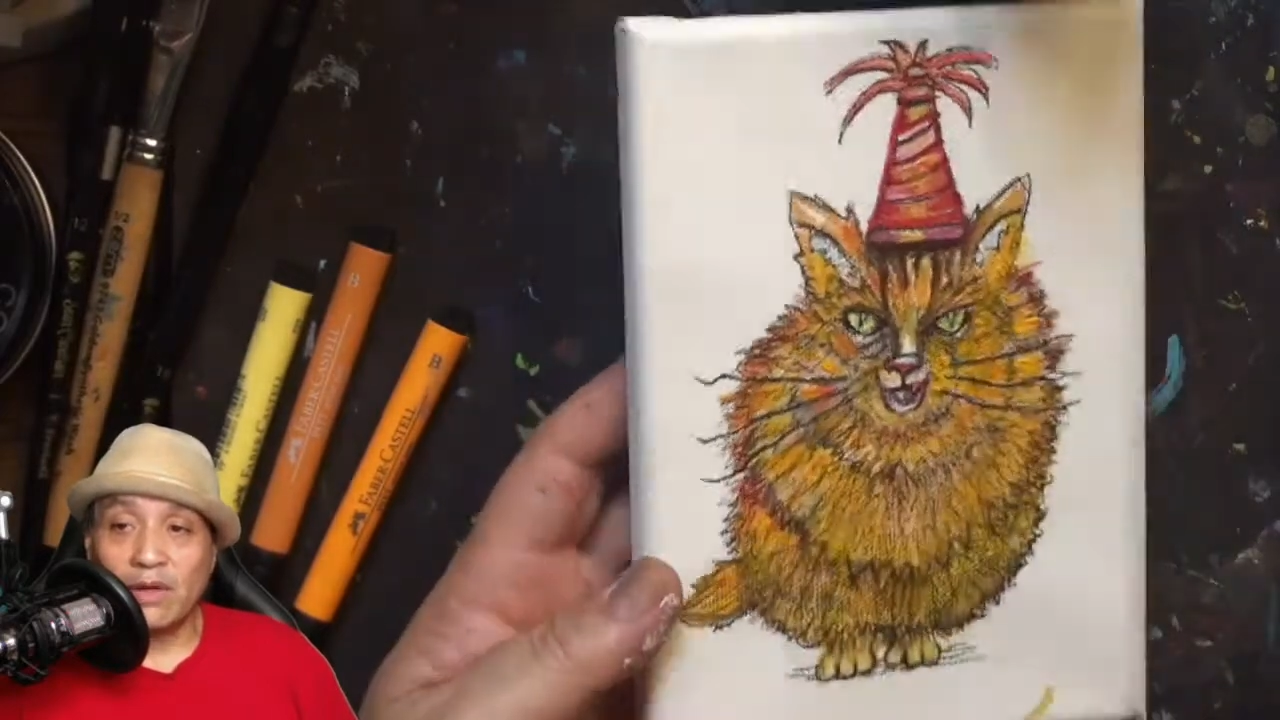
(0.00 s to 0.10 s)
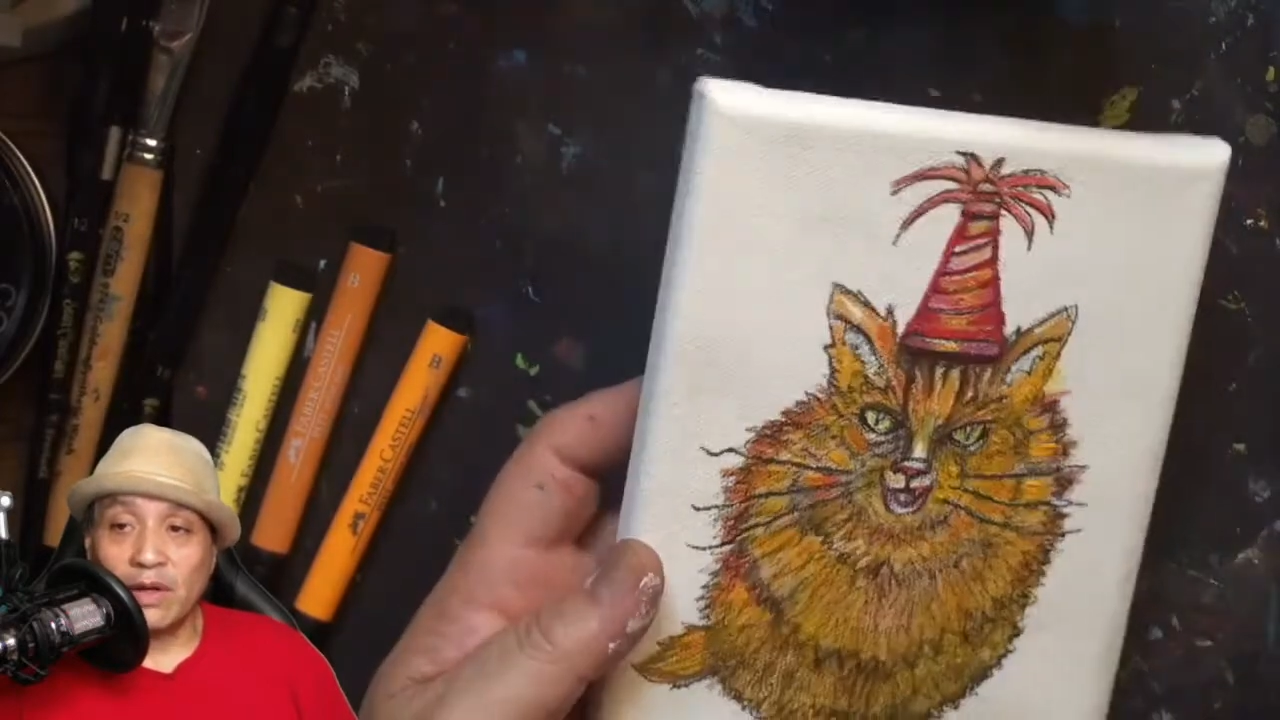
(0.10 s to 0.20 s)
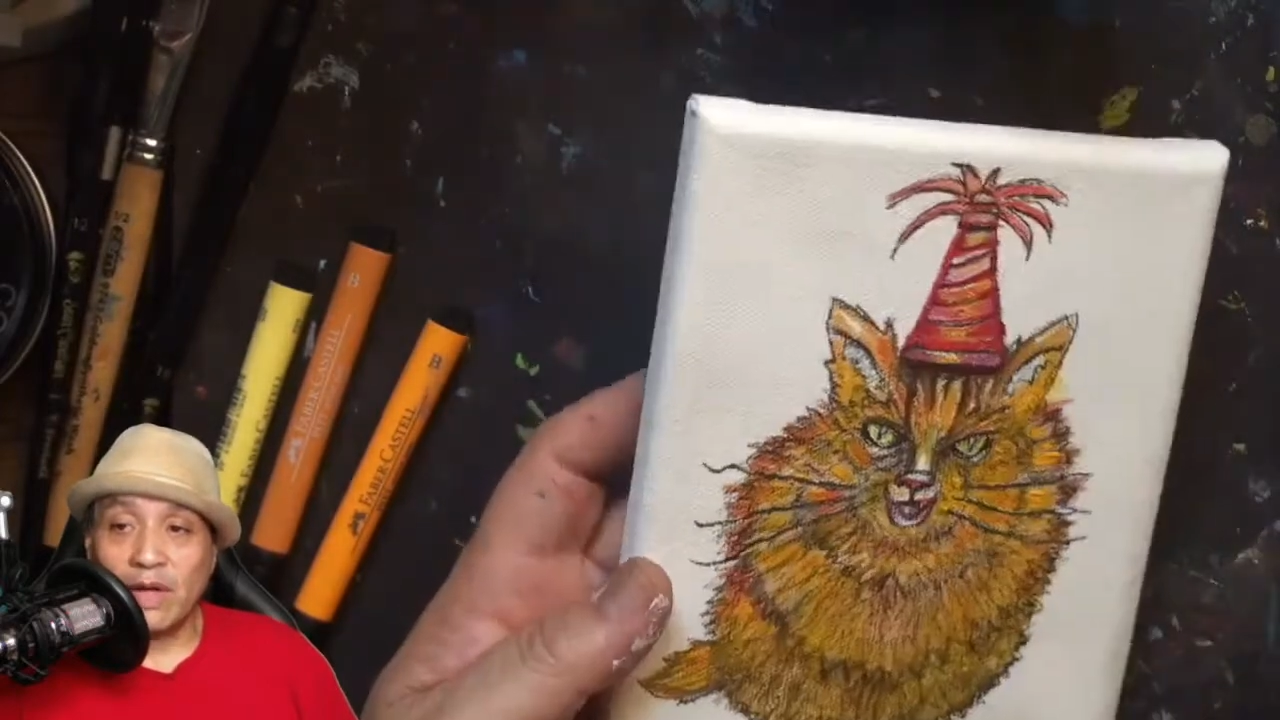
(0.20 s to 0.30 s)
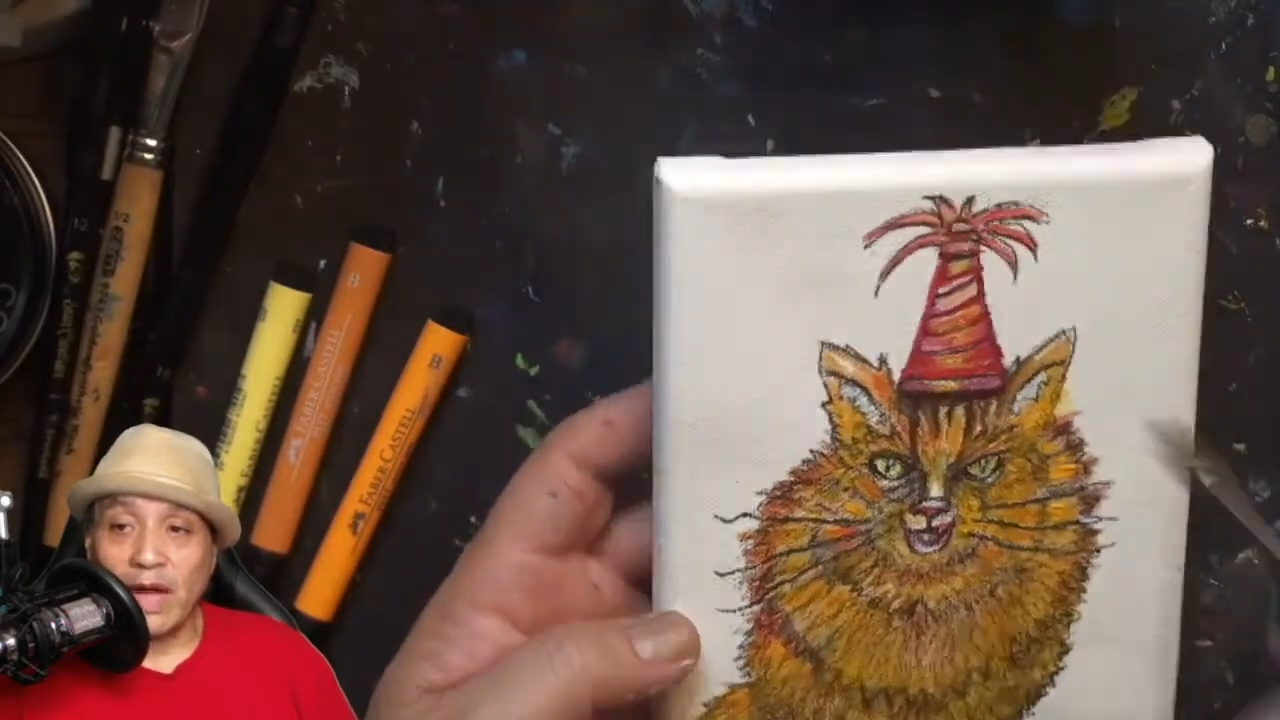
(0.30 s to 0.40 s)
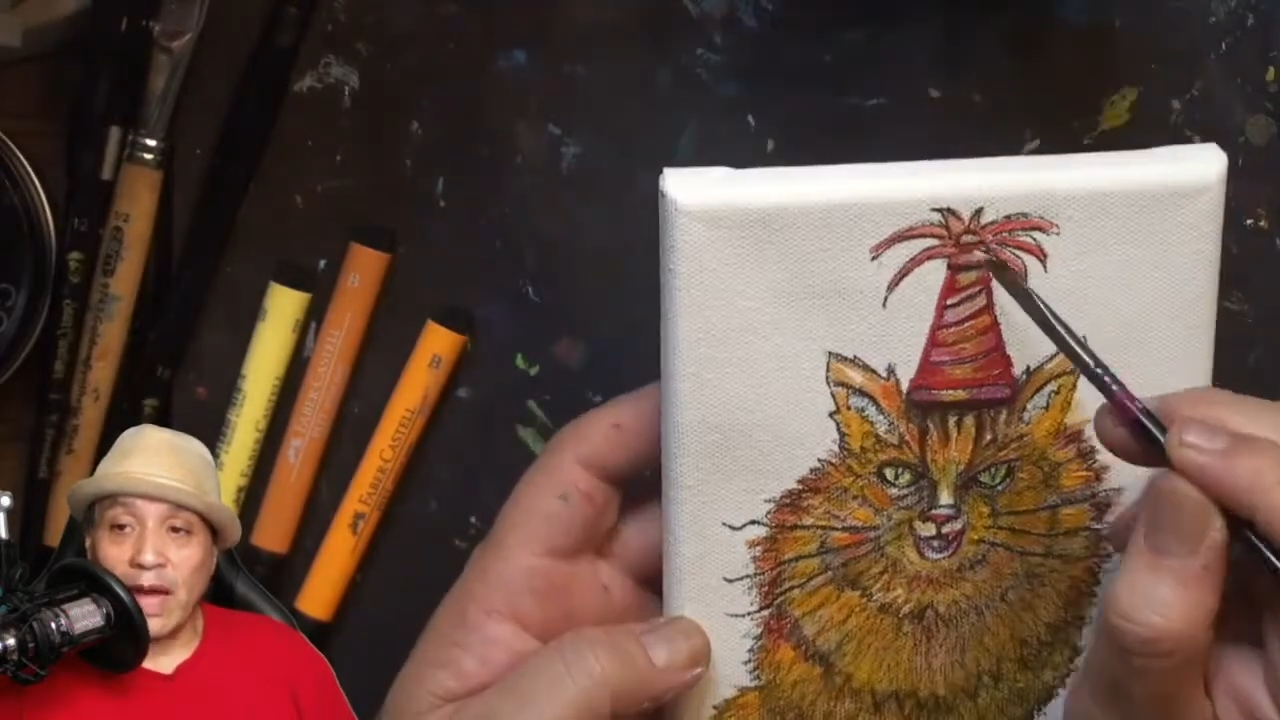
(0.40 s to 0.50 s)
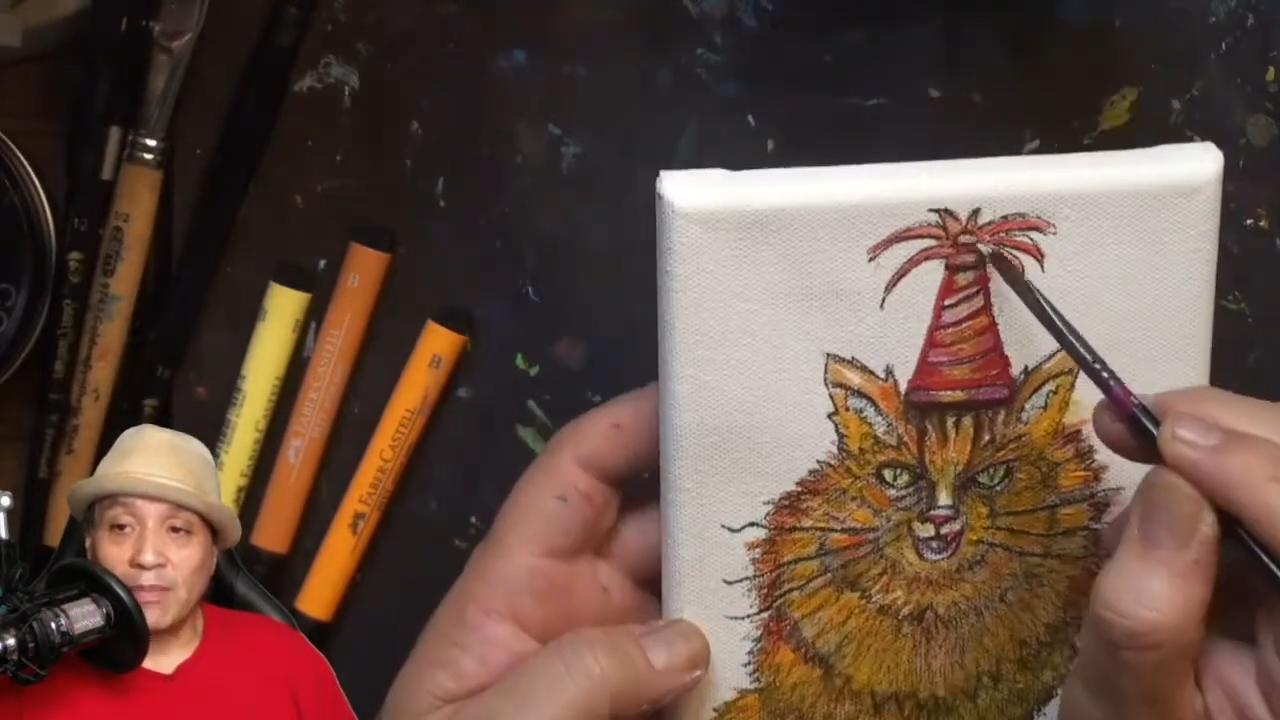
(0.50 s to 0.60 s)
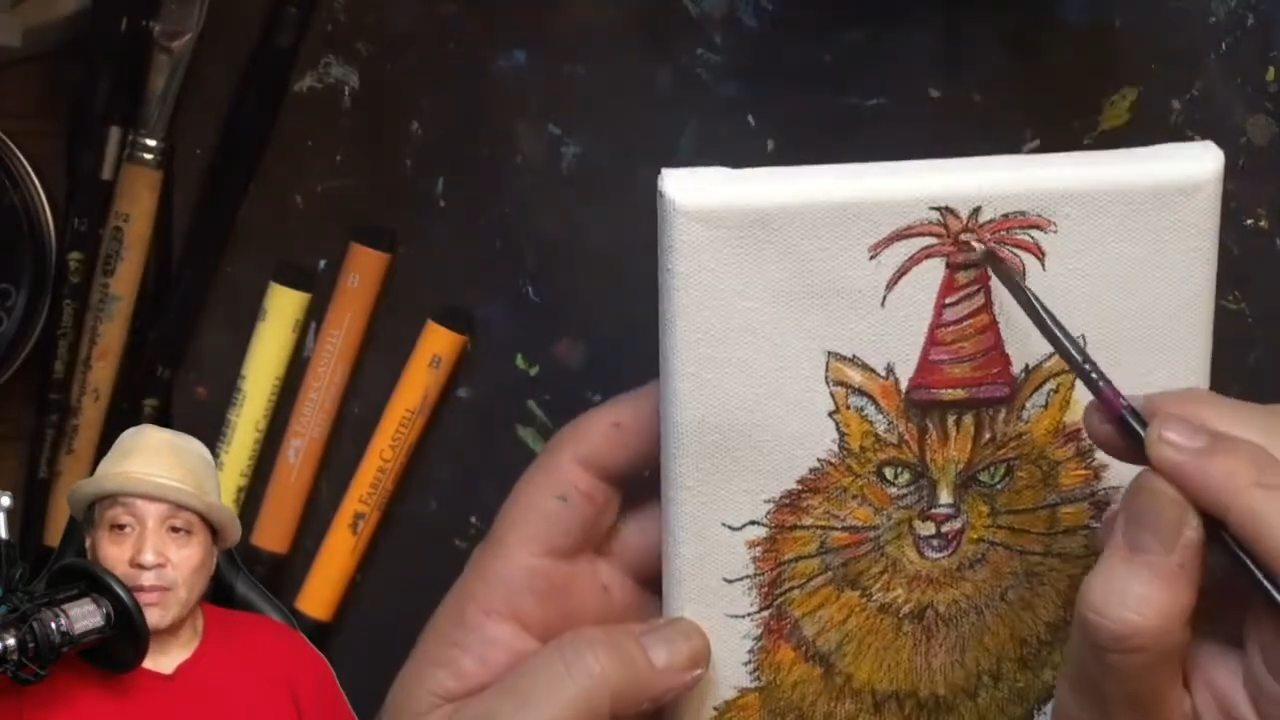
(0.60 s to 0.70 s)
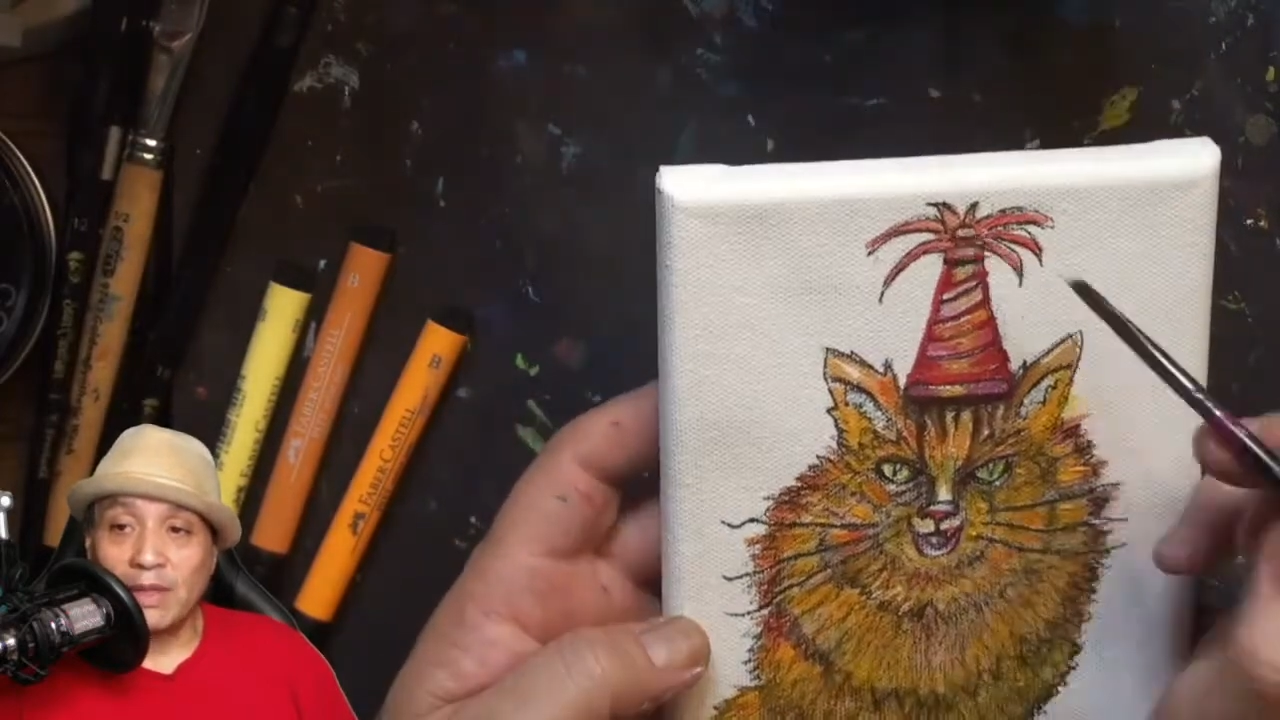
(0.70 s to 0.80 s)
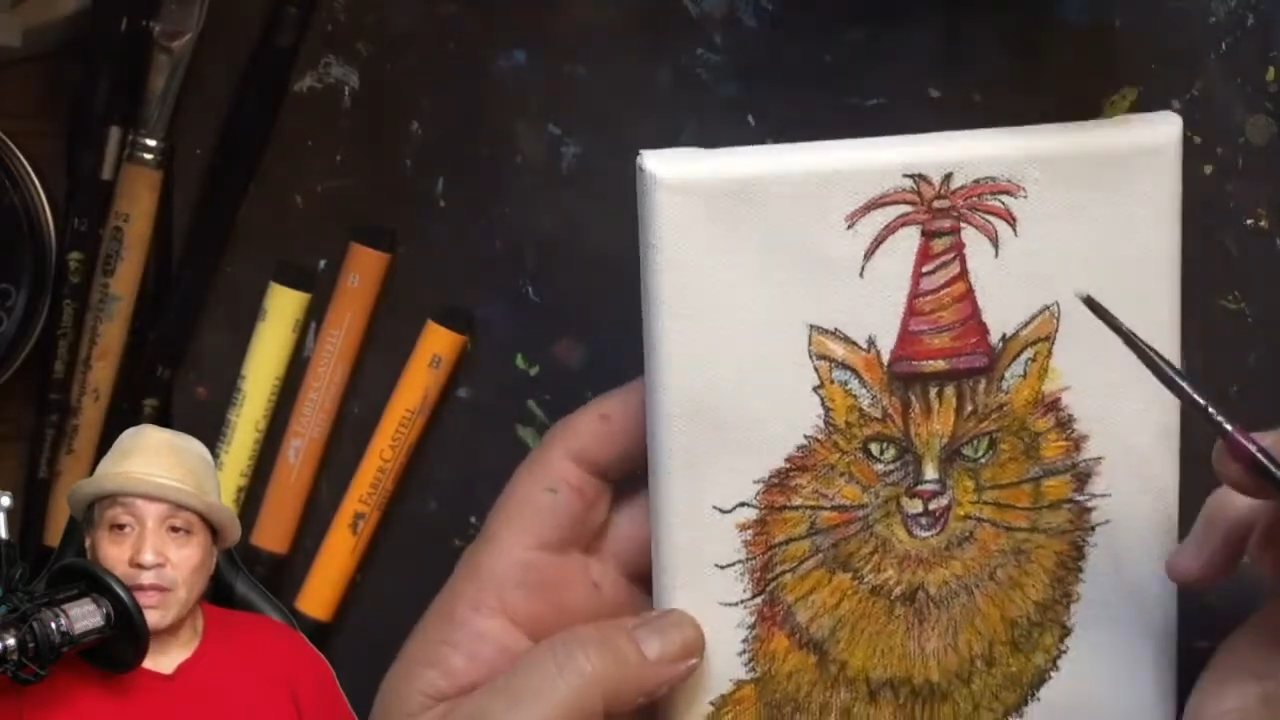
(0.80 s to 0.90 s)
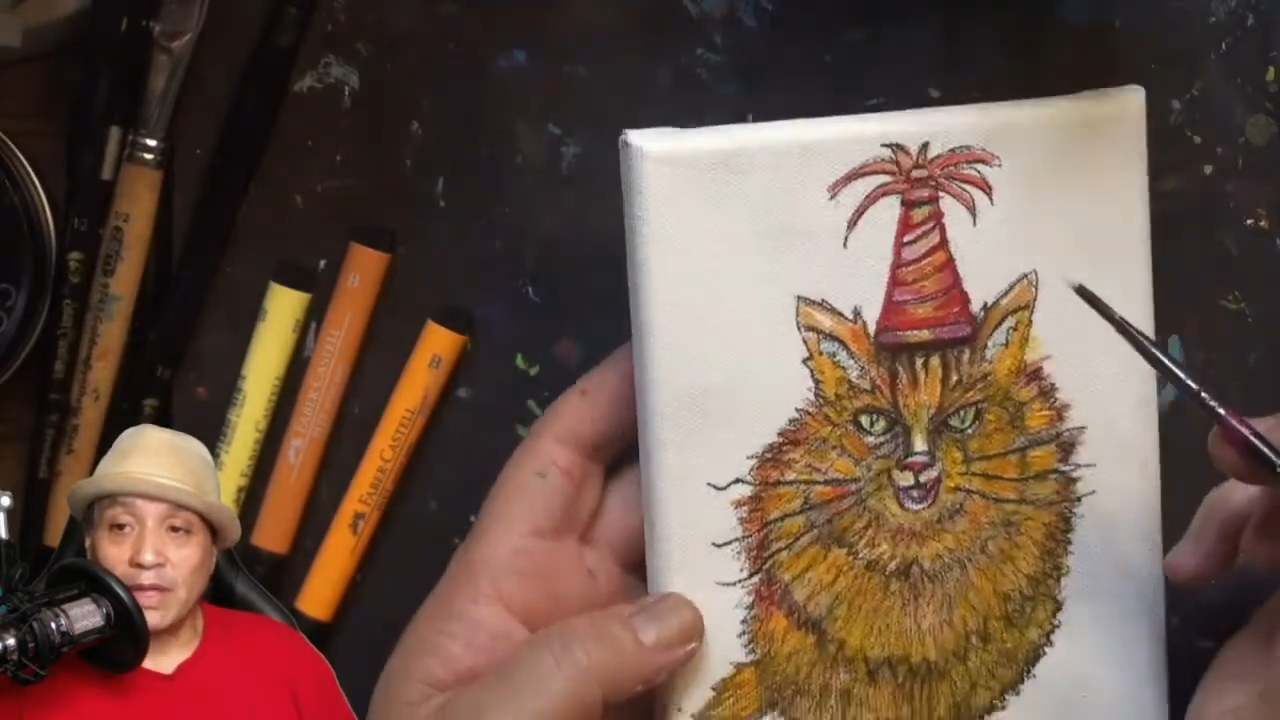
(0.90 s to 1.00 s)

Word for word: very happy